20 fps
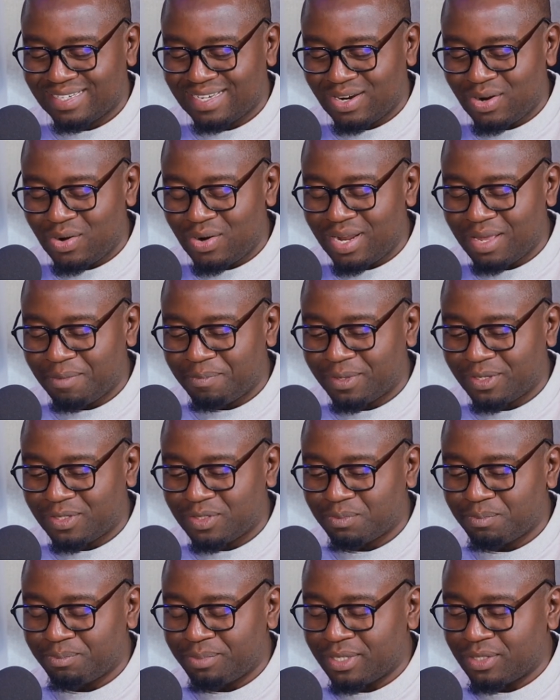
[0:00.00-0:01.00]
I don't like
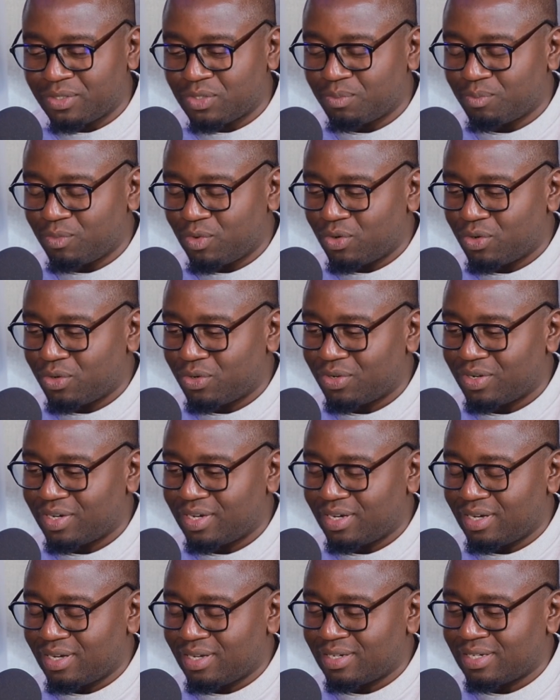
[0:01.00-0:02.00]
being small.
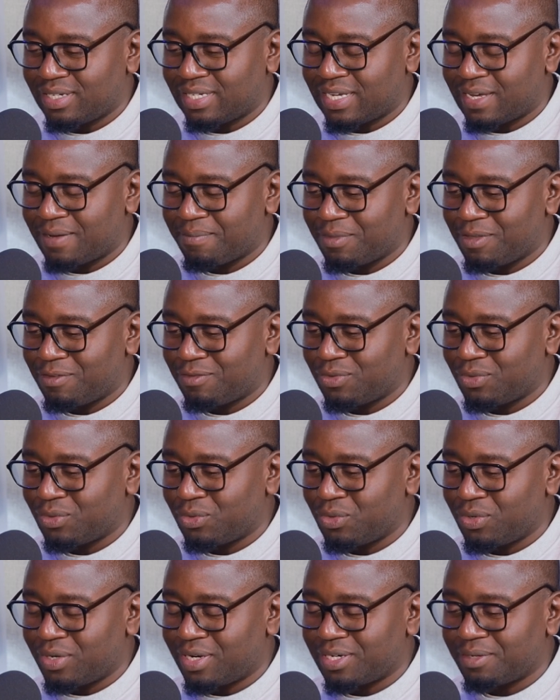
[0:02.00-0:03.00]
And if you
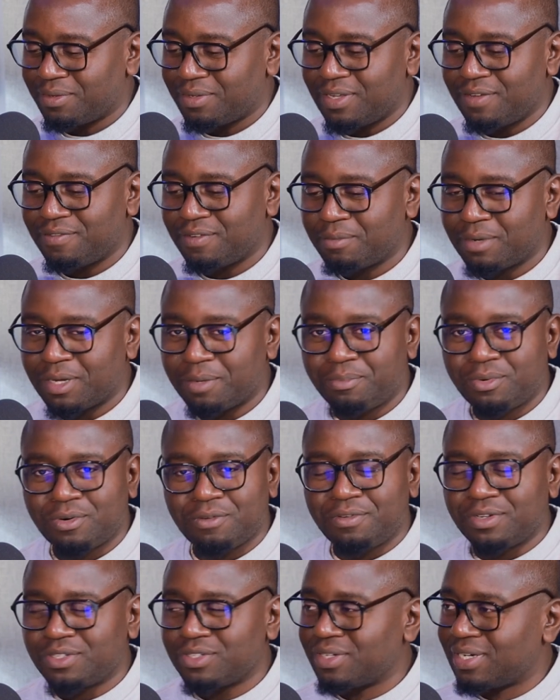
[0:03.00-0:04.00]
look at even my
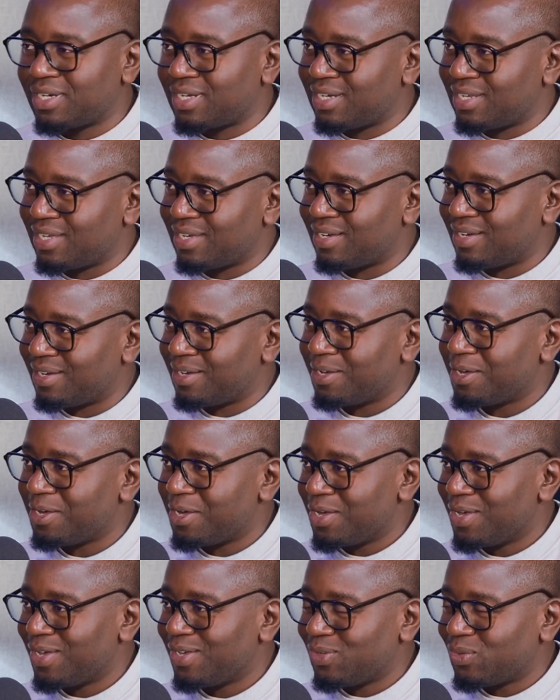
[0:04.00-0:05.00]
professional career,
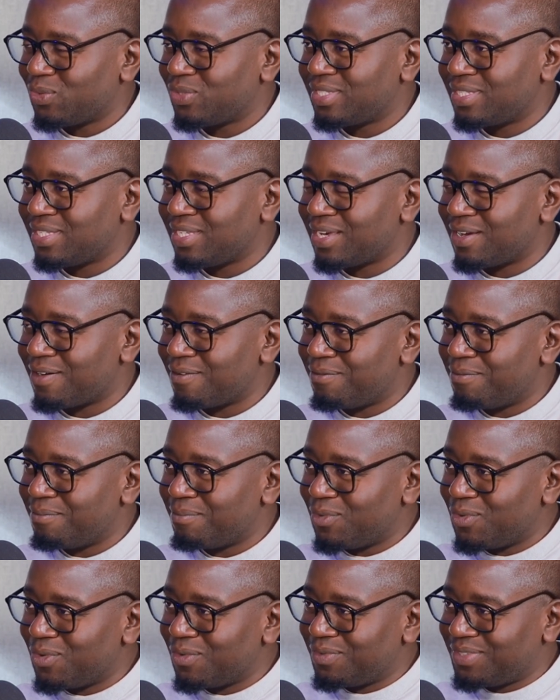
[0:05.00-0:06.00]
you see I've
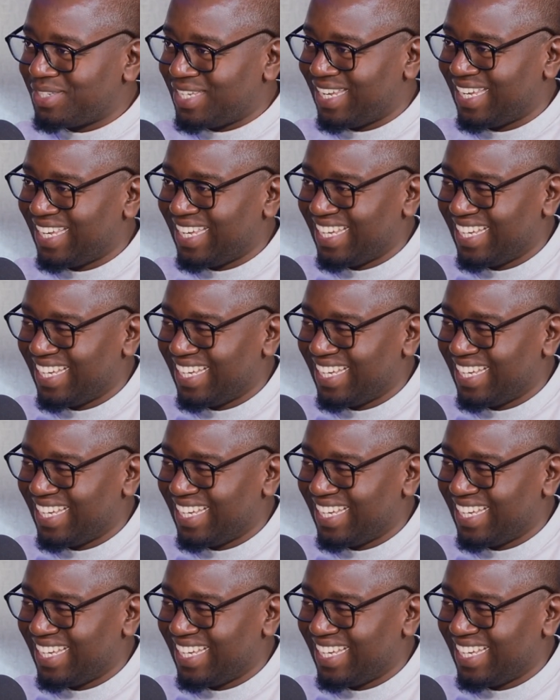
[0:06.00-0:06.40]
moved.